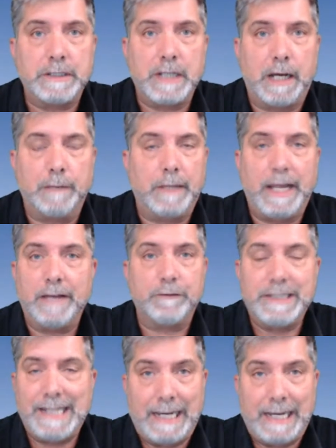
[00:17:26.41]
time,
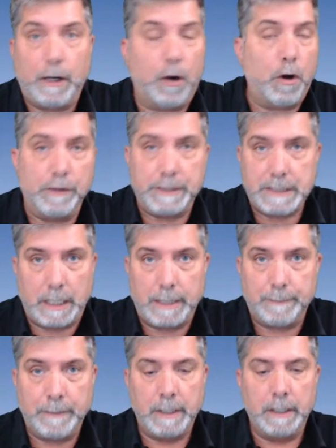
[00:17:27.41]
every day, all the time.